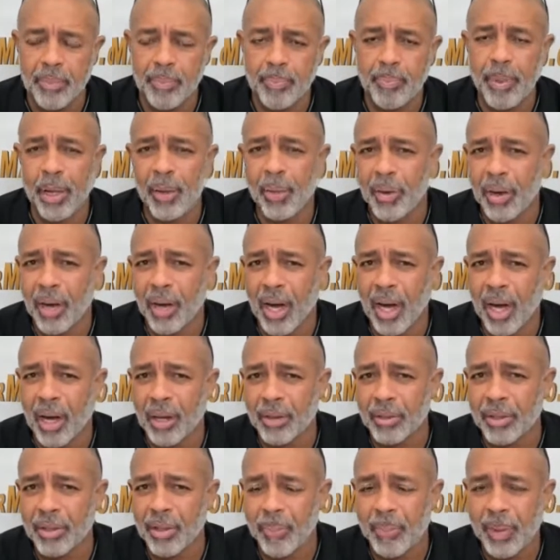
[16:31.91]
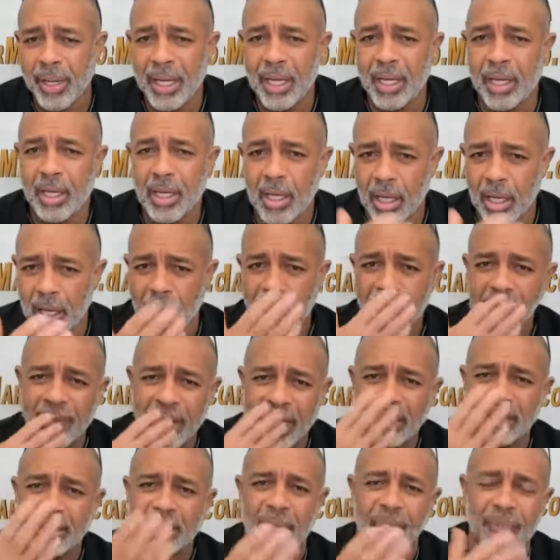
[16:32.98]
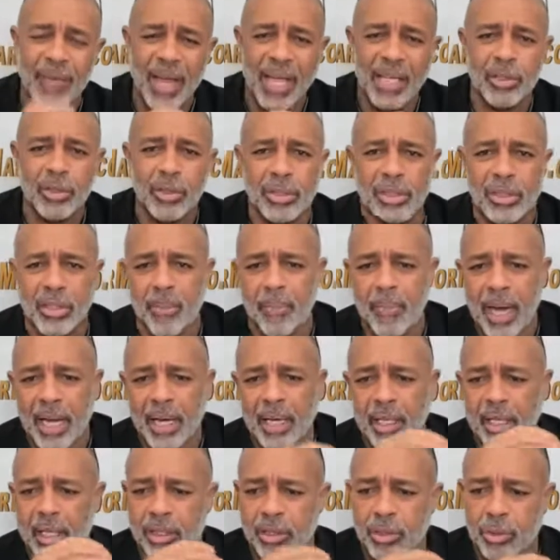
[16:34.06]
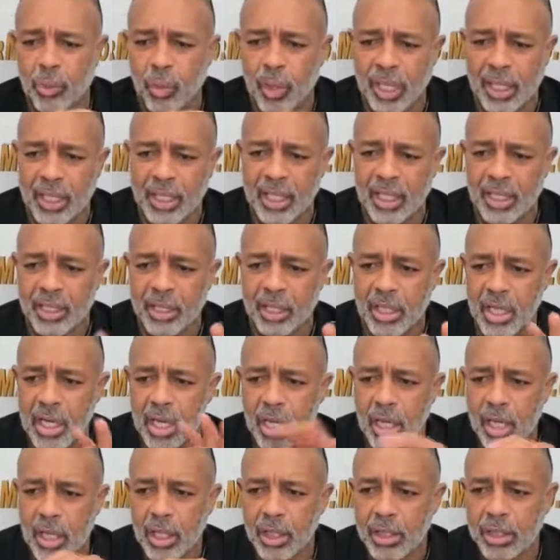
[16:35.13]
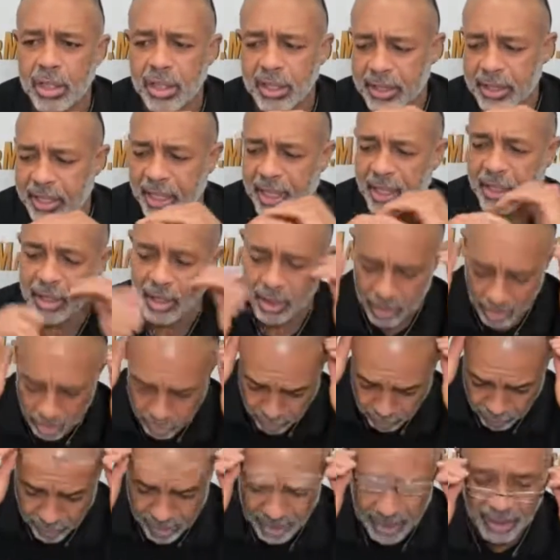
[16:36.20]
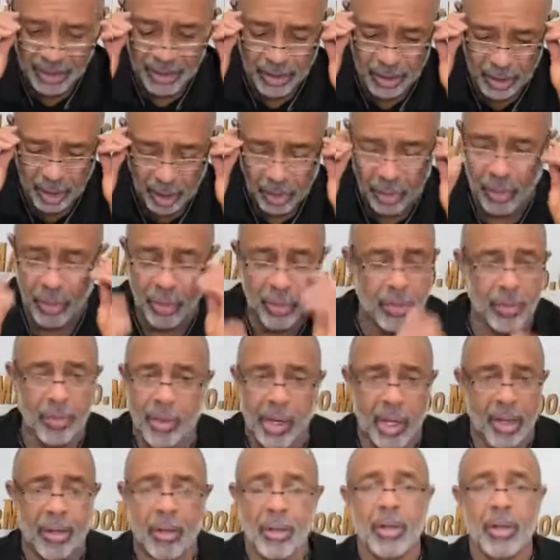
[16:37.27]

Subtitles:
be face to face with somebody that's willing to really show you.